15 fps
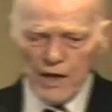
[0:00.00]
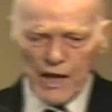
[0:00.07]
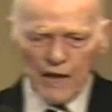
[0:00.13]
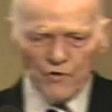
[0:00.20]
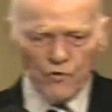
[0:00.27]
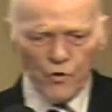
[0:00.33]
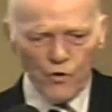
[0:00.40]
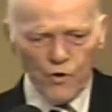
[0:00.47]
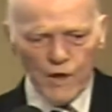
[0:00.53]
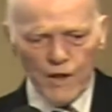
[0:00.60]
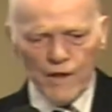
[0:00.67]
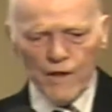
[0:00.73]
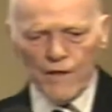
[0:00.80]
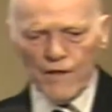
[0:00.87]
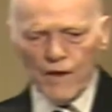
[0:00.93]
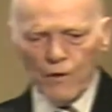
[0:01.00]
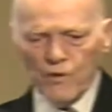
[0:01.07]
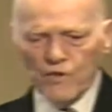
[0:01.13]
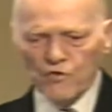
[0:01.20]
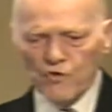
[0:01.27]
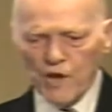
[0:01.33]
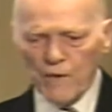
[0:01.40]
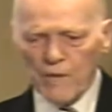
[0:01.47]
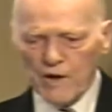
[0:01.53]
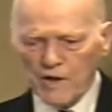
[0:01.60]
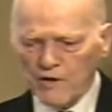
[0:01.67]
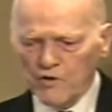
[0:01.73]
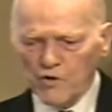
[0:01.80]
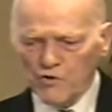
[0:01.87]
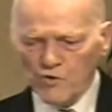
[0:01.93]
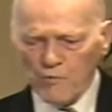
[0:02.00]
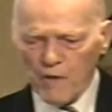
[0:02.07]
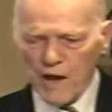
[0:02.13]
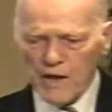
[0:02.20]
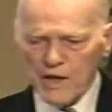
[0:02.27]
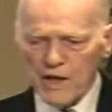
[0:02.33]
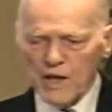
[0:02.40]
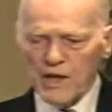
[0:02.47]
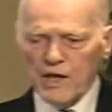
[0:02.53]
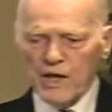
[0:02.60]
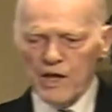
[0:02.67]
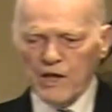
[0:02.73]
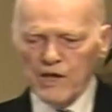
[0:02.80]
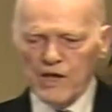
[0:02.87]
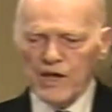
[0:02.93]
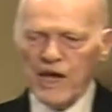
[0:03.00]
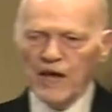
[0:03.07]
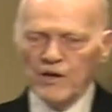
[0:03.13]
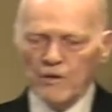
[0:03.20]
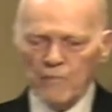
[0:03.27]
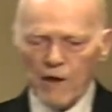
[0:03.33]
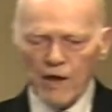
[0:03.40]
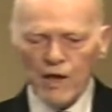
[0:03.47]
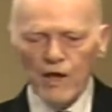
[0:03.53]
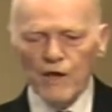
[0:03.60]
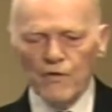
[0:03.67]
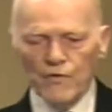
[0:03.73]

And so uh, when the Son of Man he's just a man, uh, he can't come back.